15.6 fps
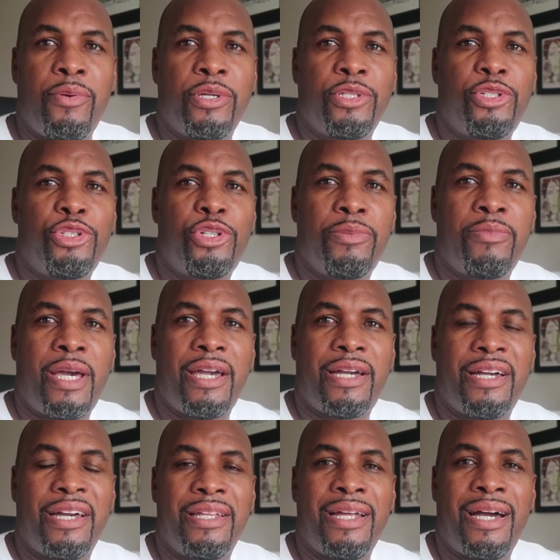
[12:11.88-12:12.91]
went to
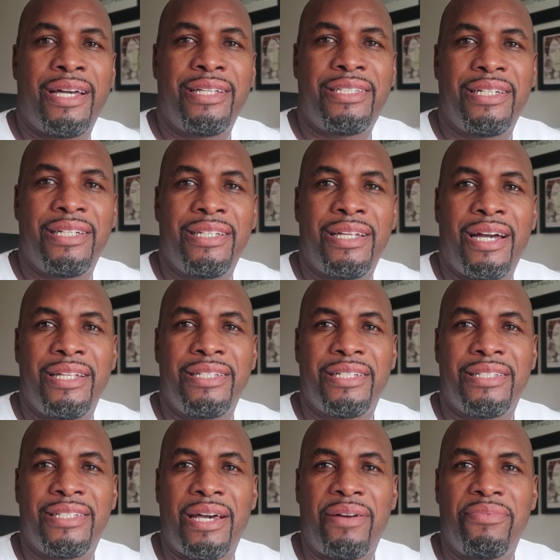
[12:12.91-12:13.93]
Jamaica in
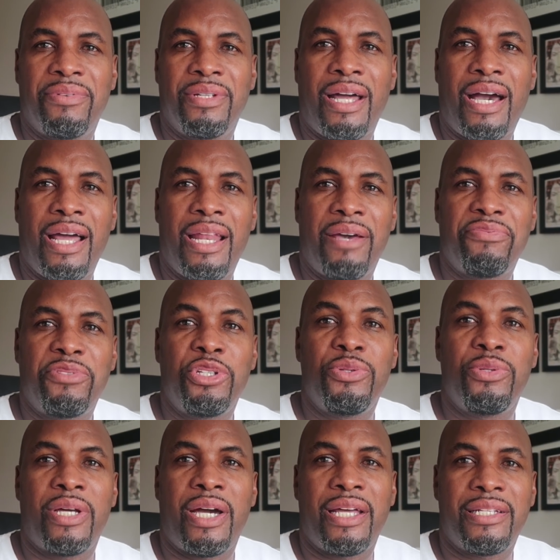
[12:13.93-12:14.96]
1997, I left the
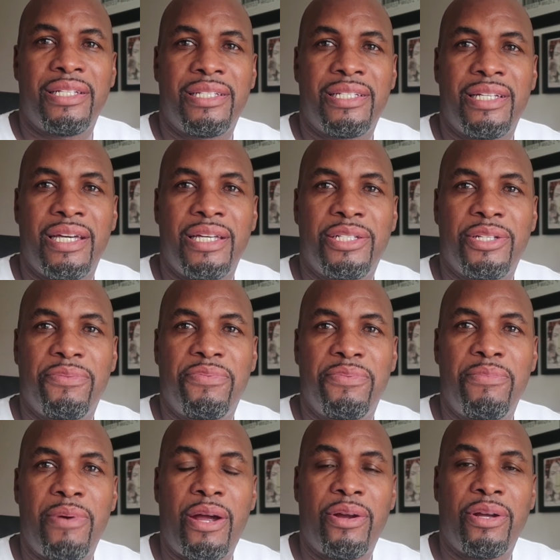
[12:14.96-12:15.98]
United States of
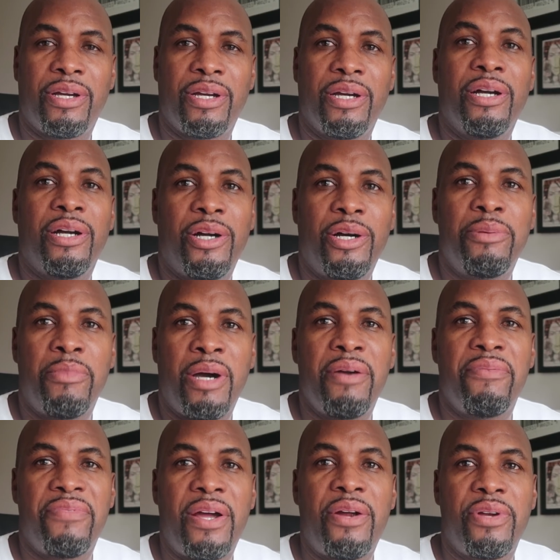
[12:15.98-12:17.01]
America on my
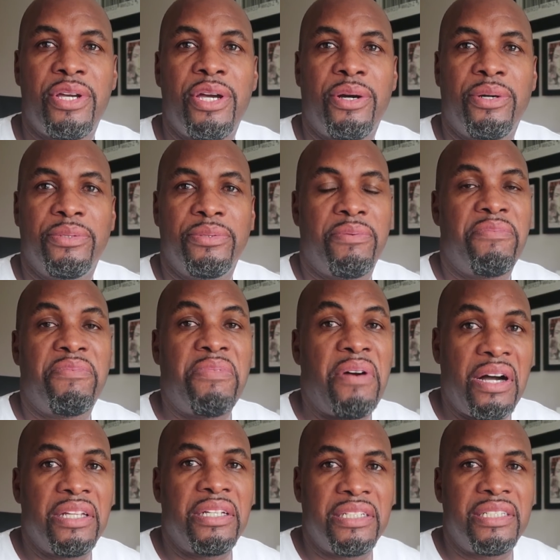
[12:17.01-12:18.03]
very own.
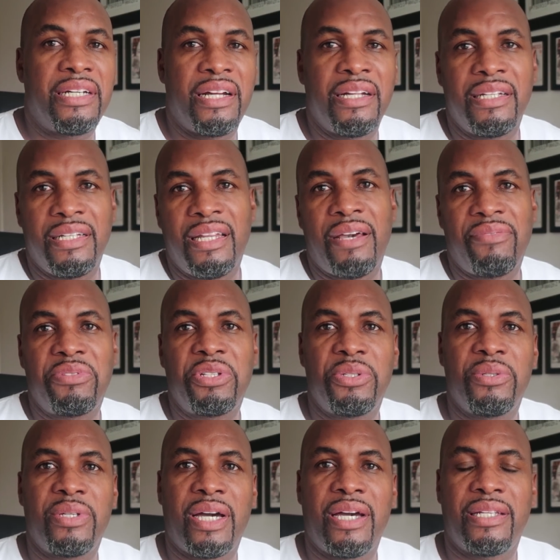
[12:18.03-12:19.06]
Voluntarily left the
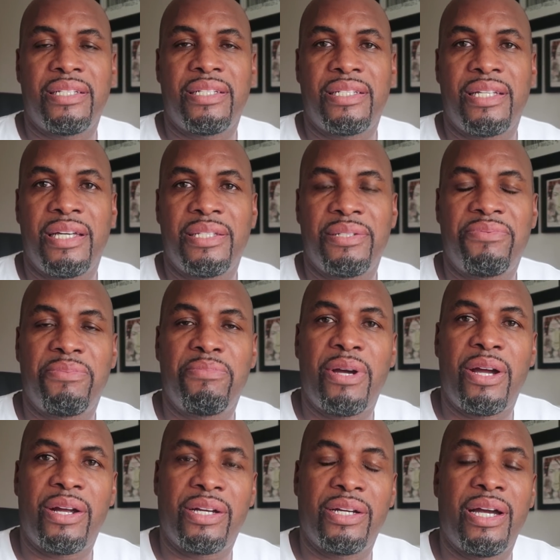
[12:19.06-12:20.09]
United States of
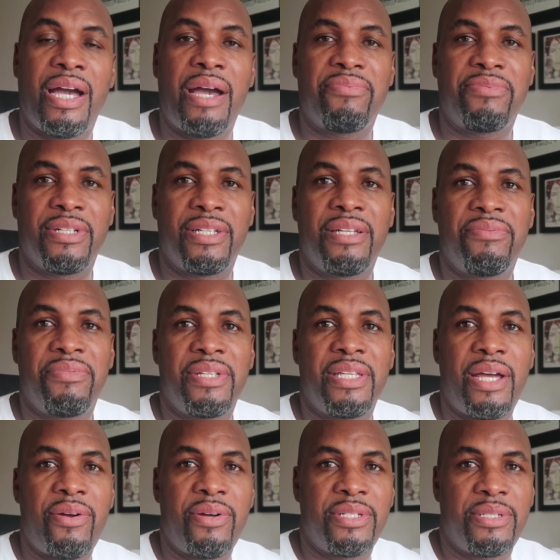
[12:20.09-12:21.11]
America after living
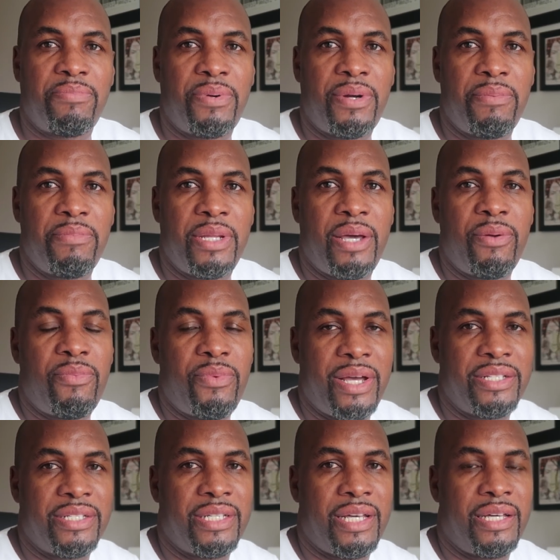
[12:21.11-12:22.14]
there as a permanent
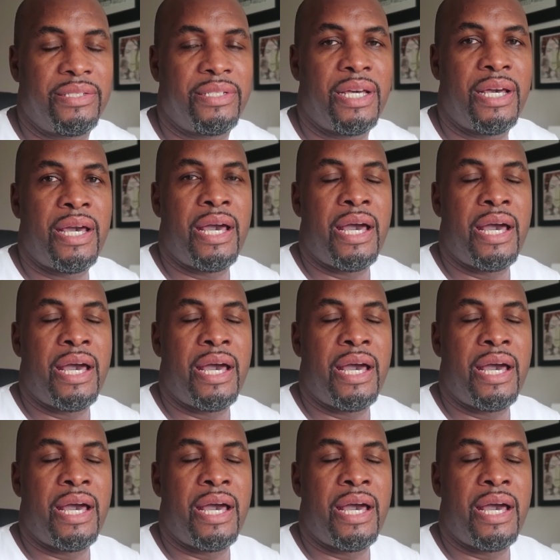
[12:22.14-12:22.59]
resident.